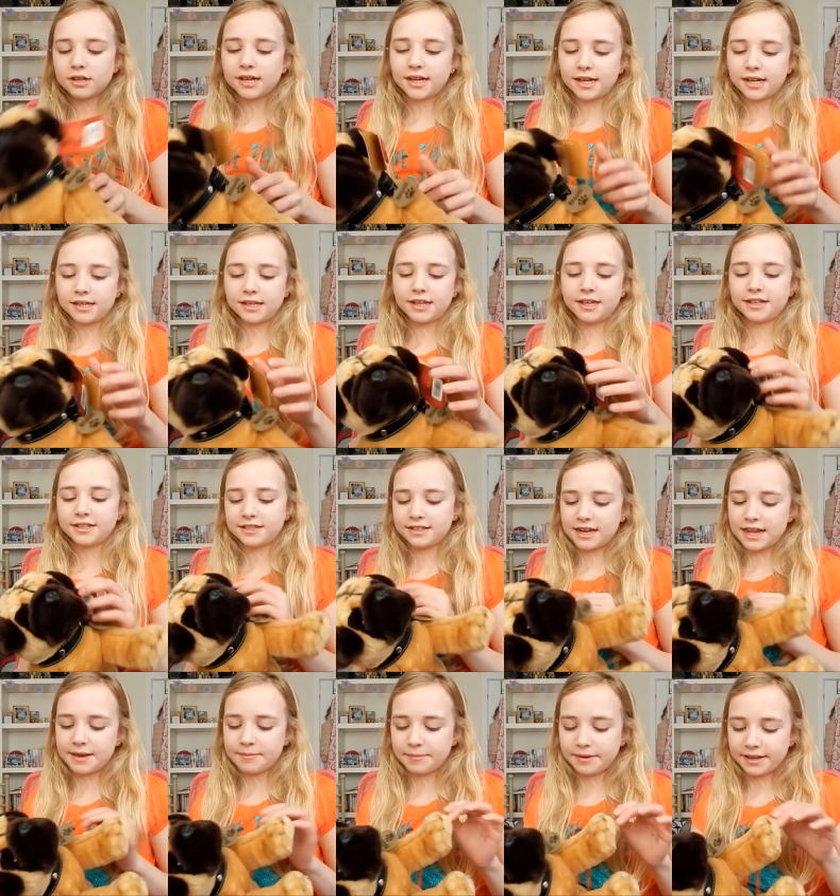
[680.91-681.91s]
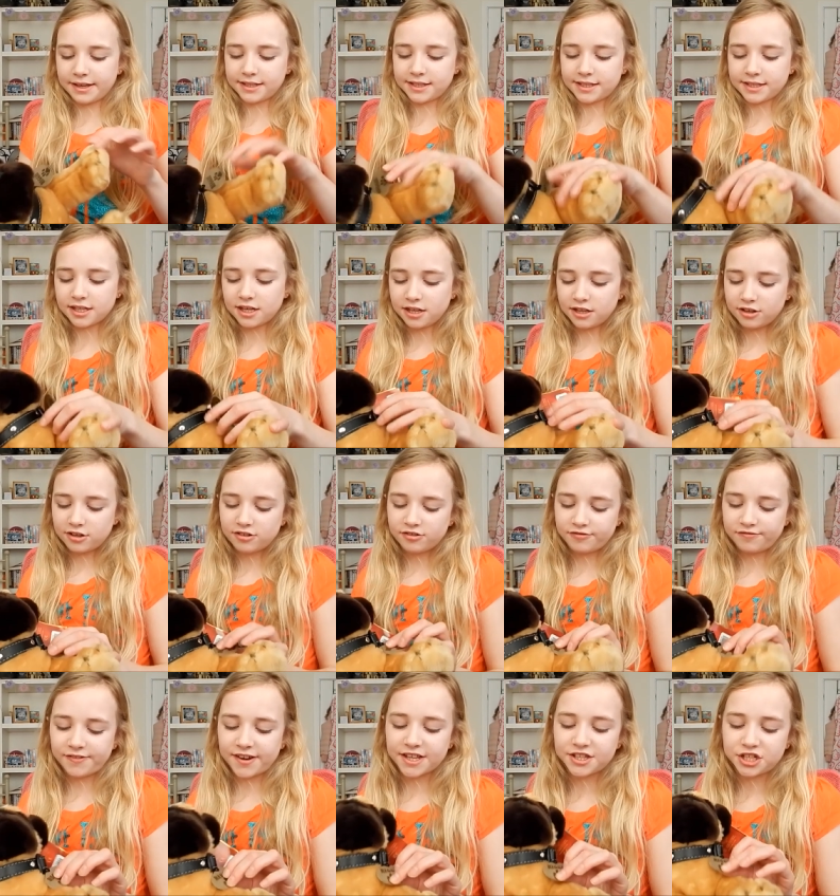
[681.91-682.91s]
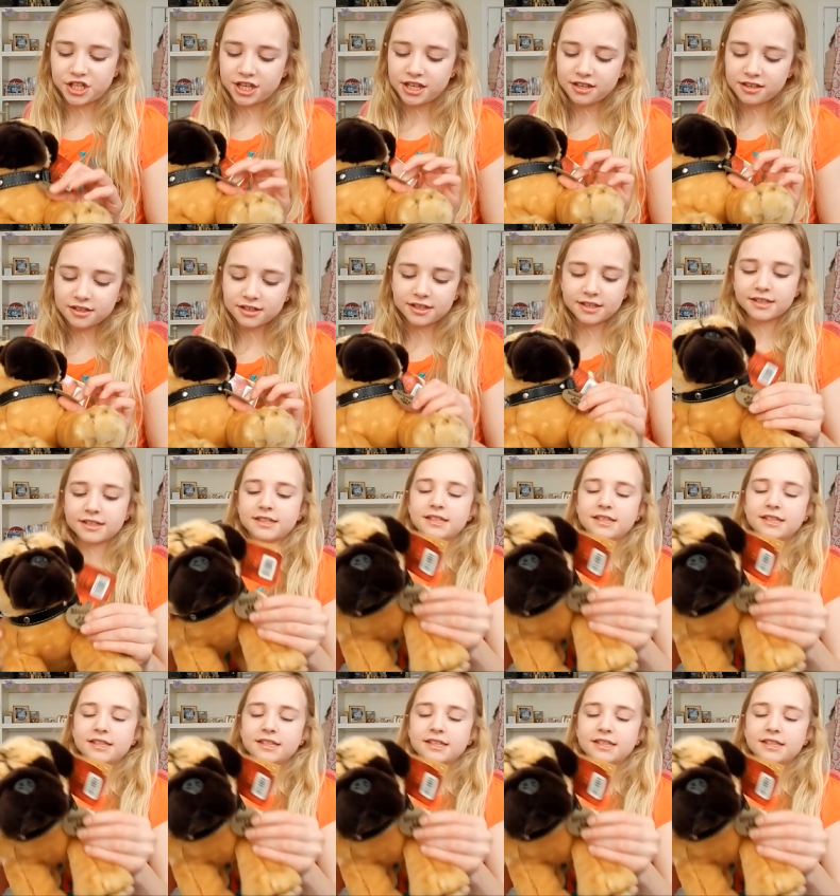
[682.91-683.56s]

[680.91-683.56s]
and his name is Reggie, it